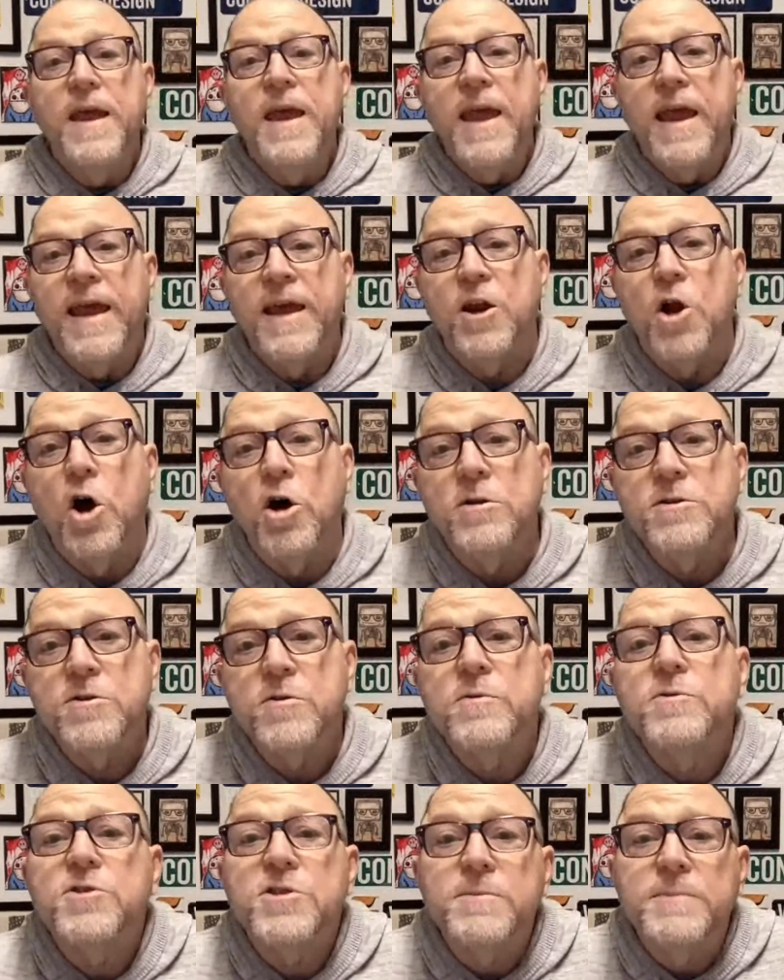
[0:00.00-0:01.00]
And also,
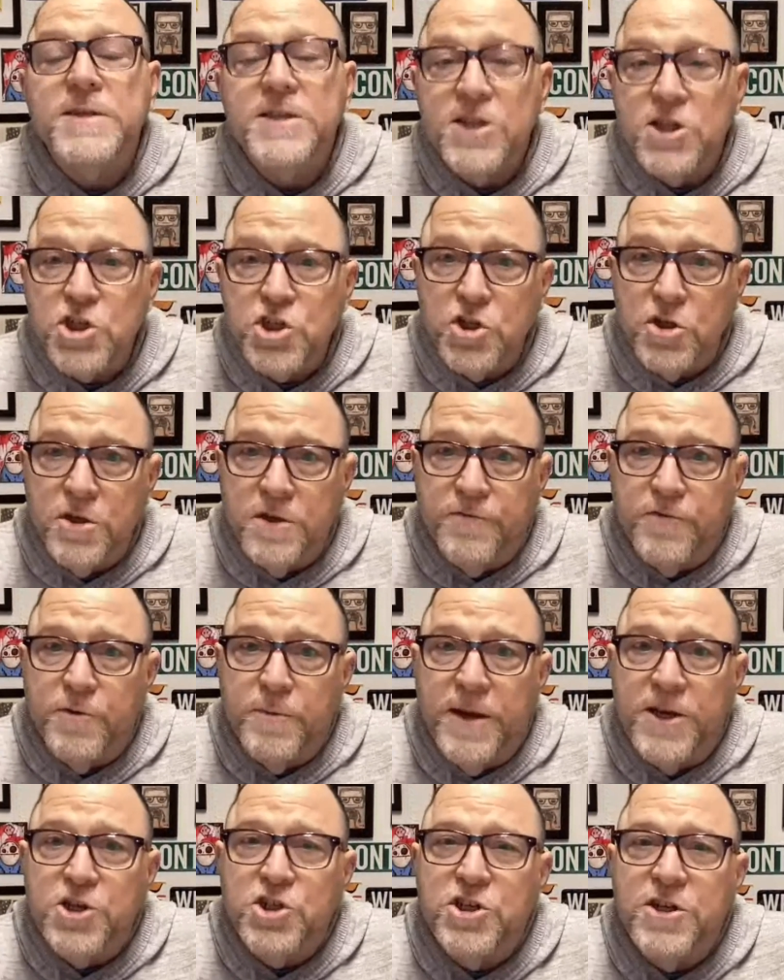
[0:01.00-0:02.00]
there's some additional
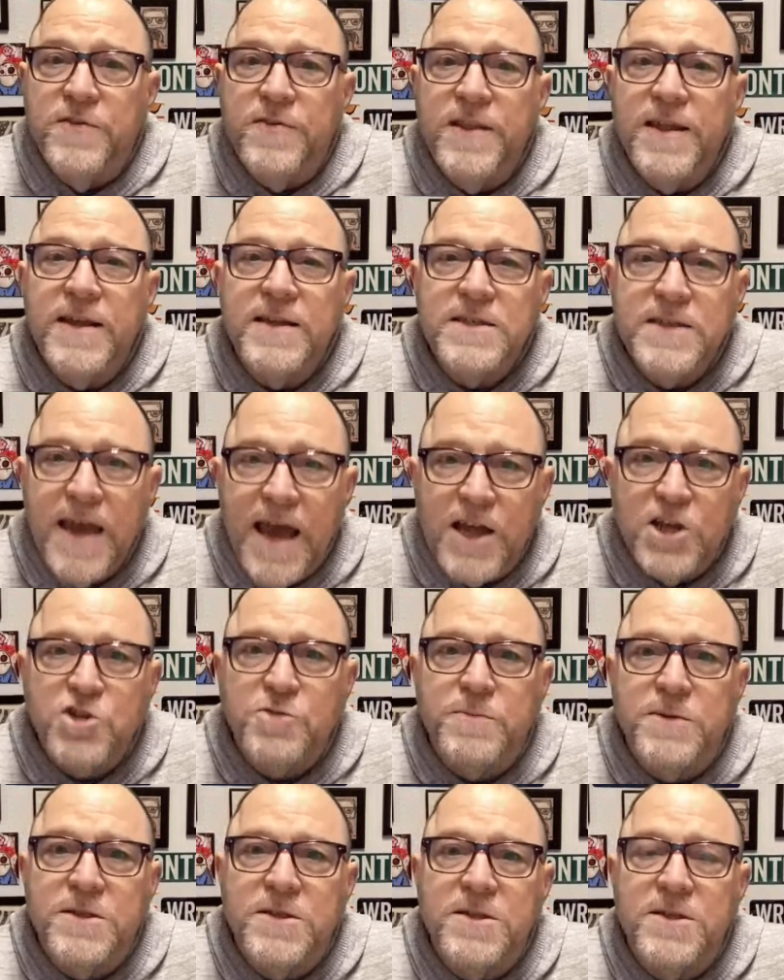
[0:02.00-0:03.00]
information in the
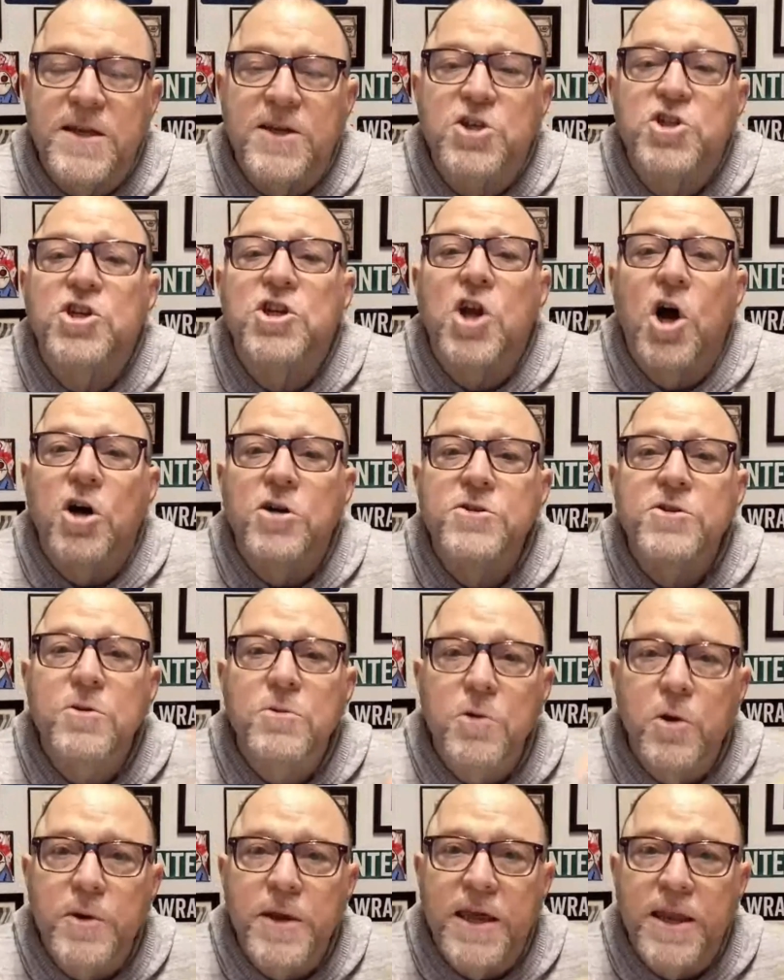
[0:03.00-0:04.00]
attachments section, also
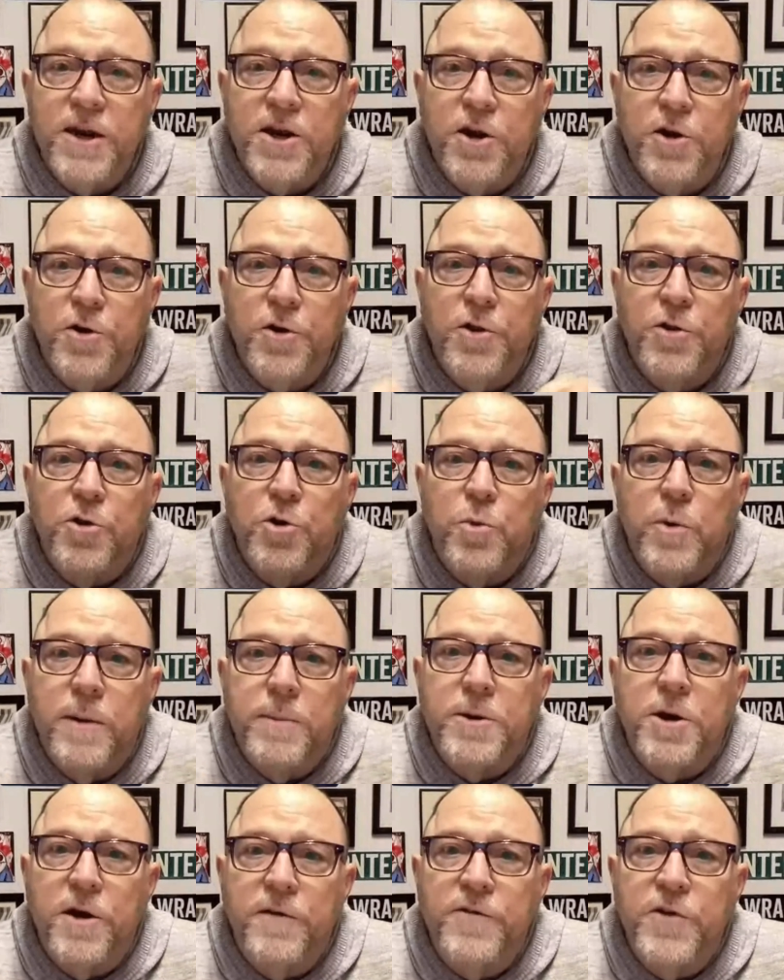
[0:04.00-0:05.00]
located underneath your
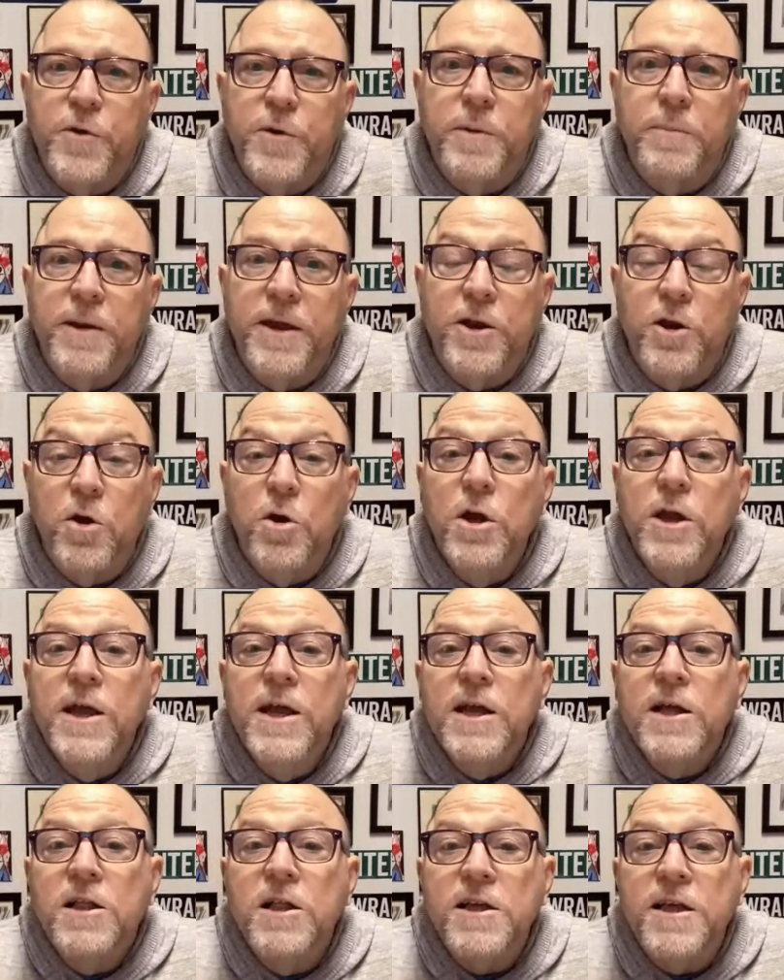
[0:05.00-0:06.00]
webinar viewing panel.
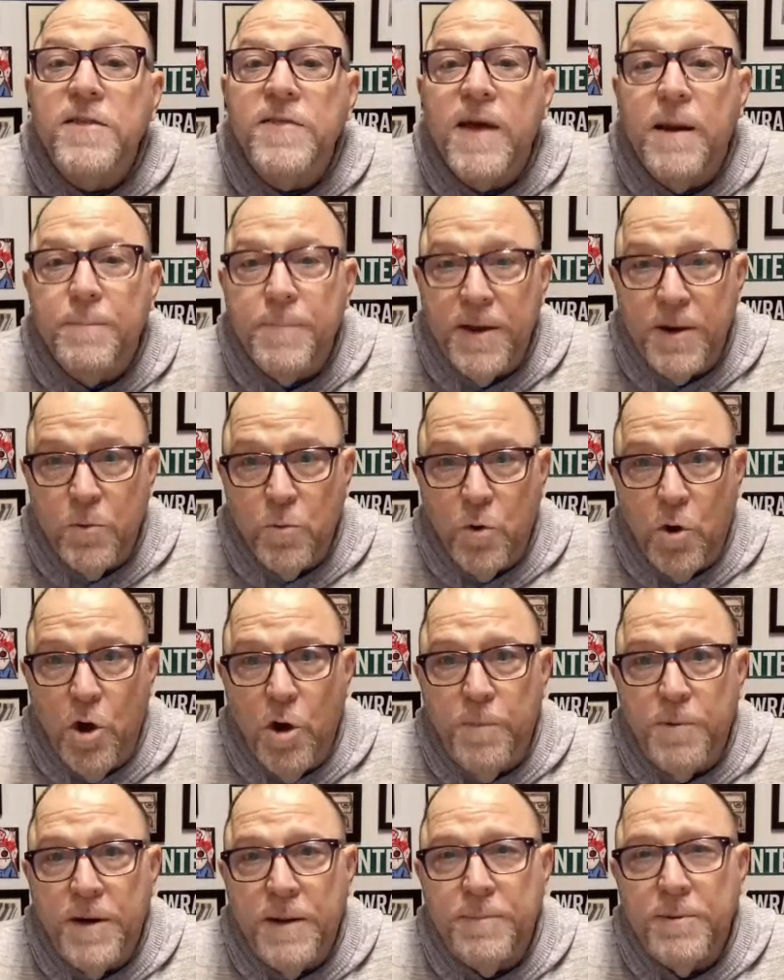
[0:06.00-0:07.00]
Clicking that button will
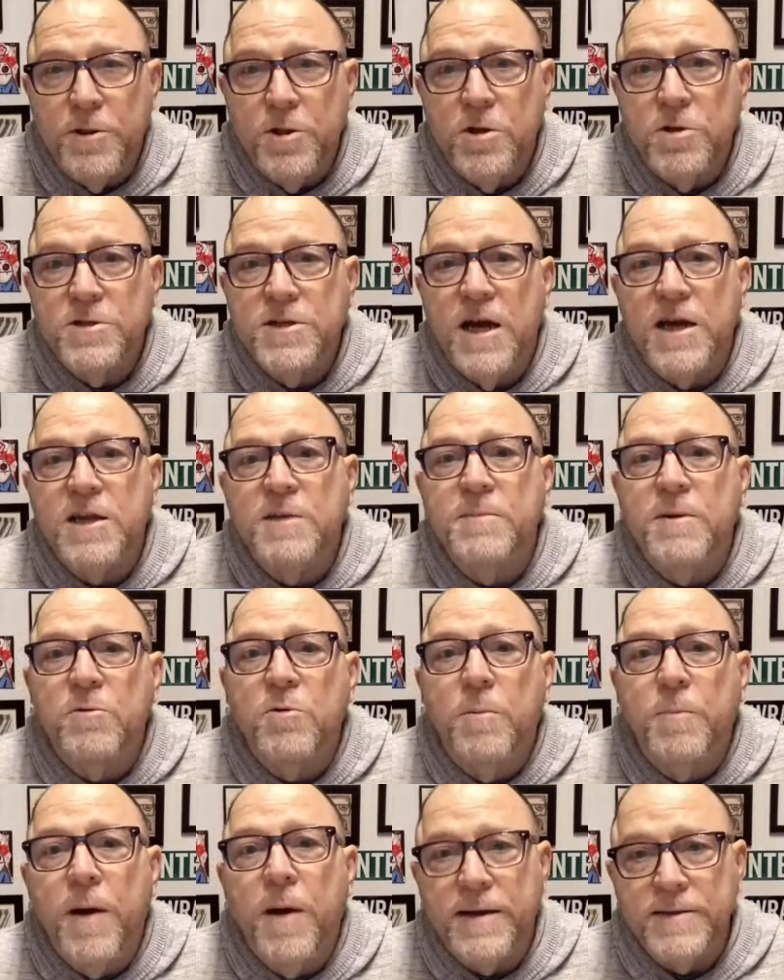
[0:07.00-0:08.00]
open up a little document
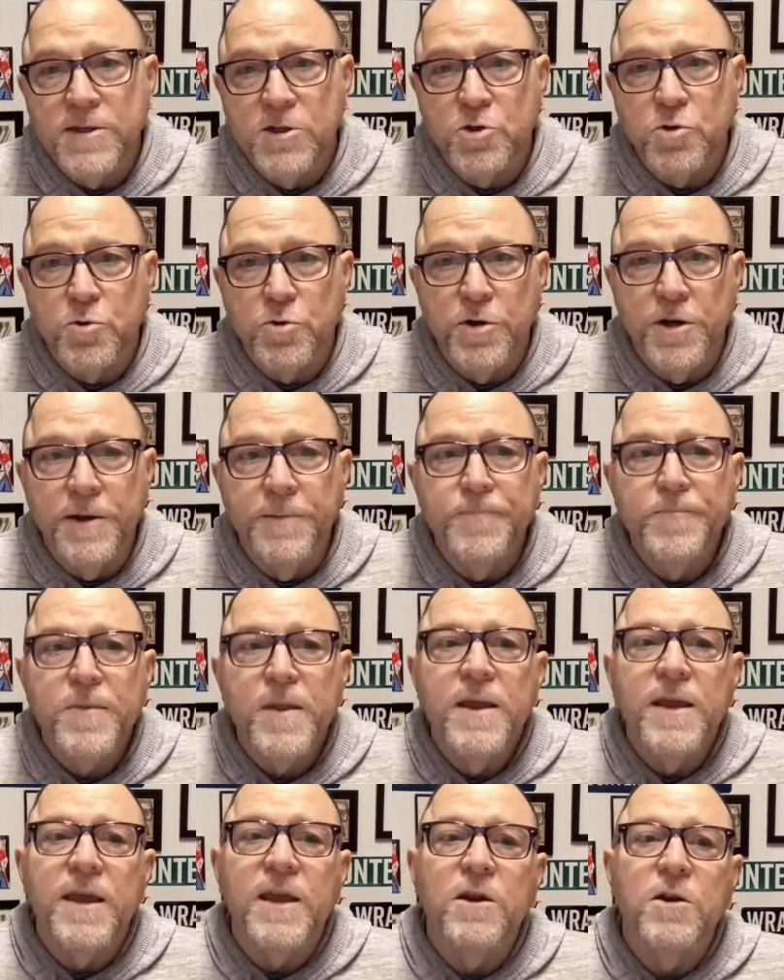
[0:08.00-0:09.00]
repository
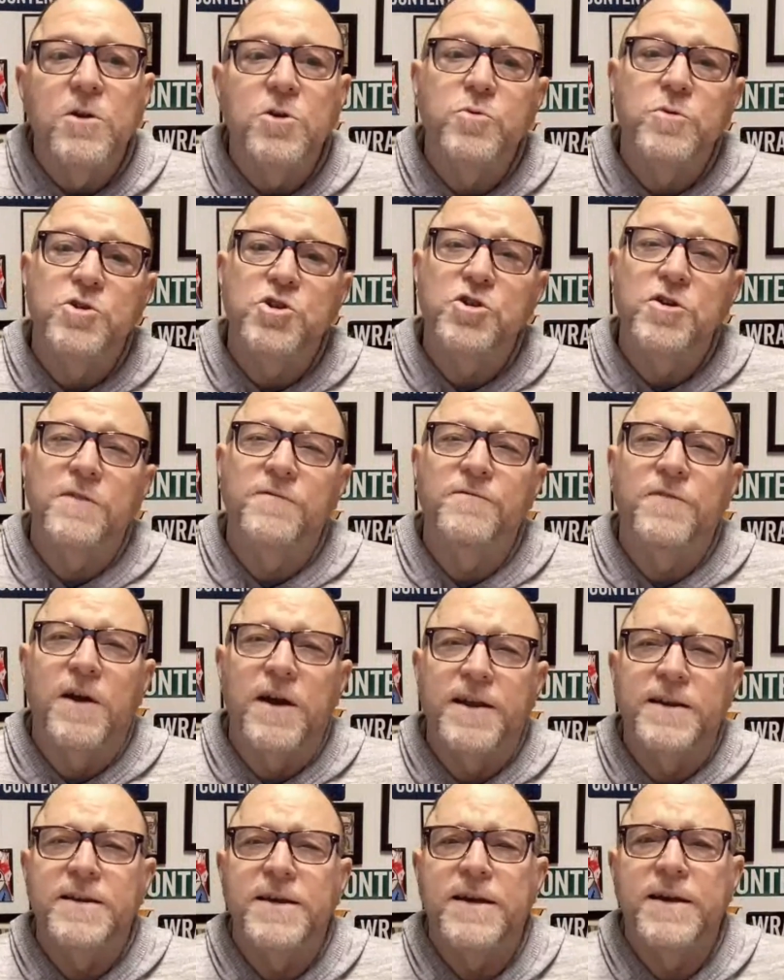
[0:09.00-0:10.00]
into which you can
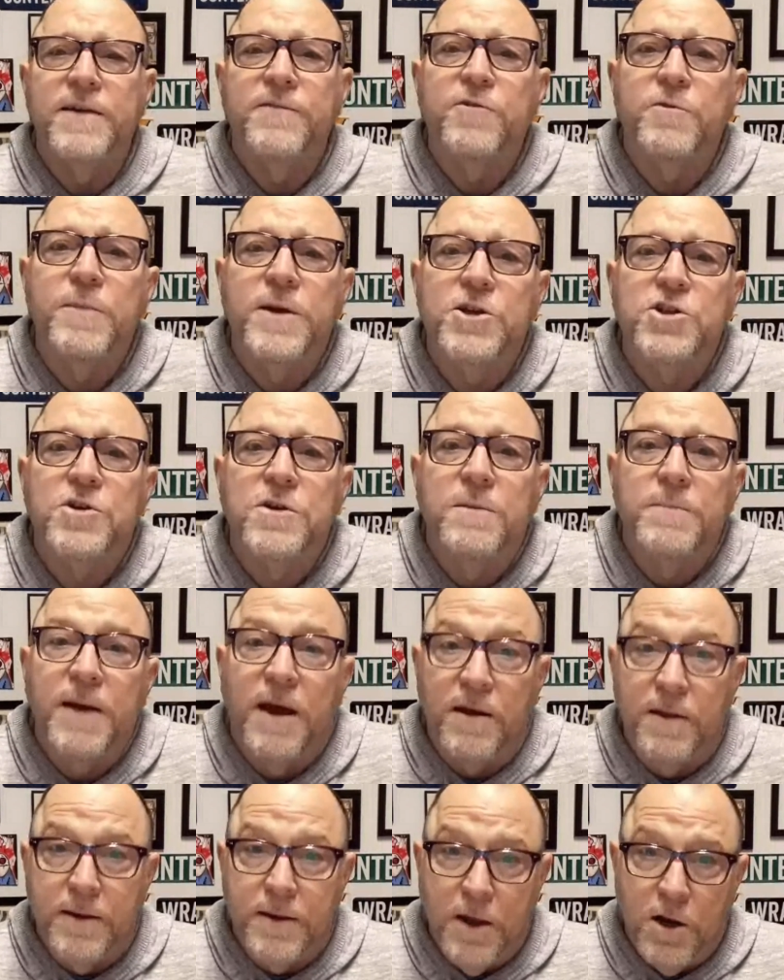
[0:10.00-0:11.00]
find information
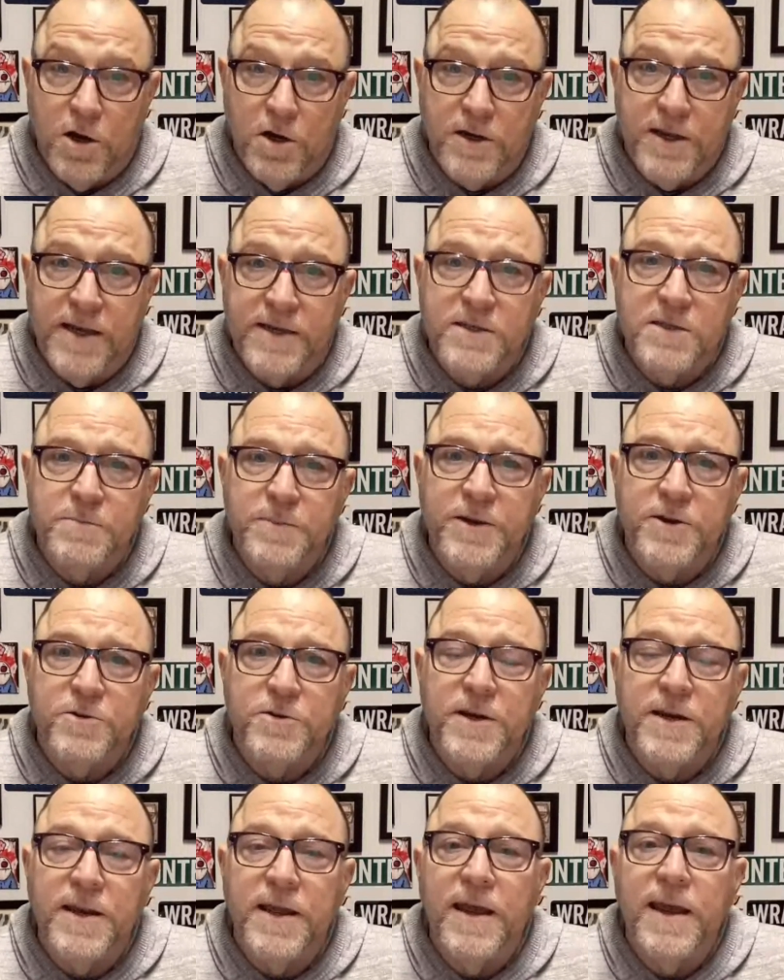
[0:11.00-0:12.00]
about our guest speaker
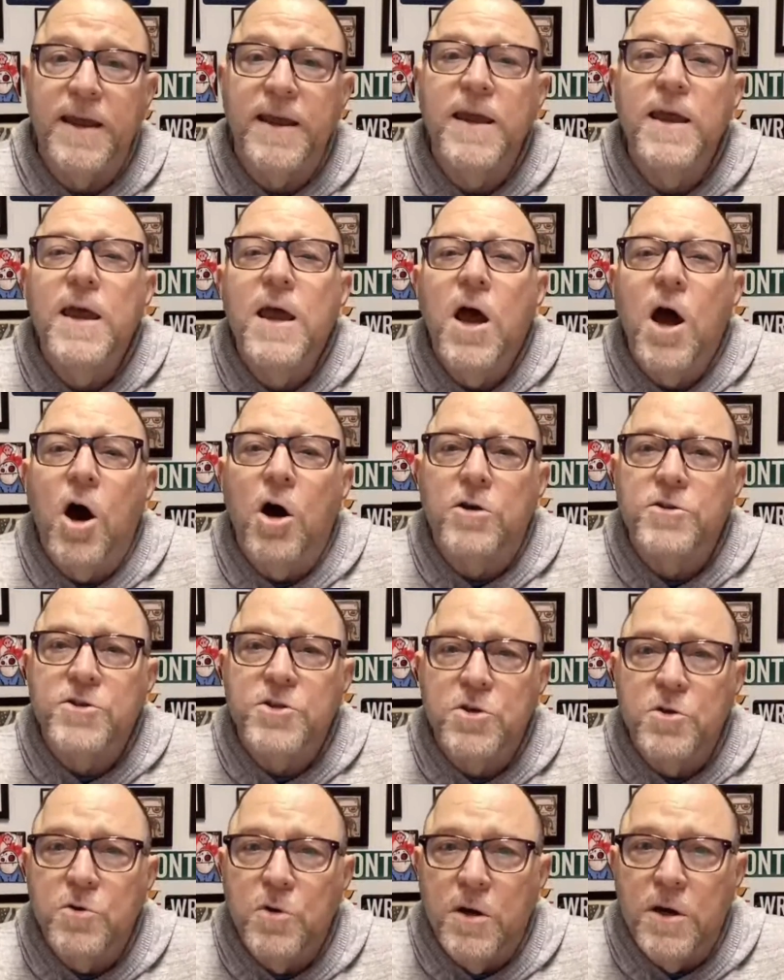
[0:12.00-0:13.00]
today.
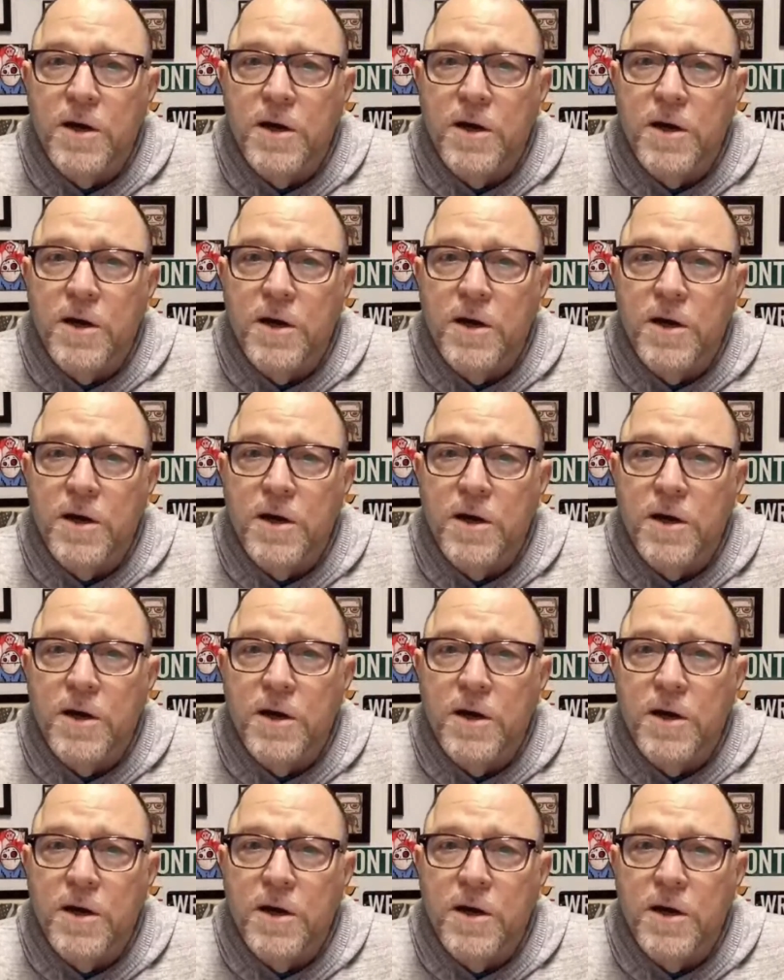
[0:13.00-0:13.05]
Also,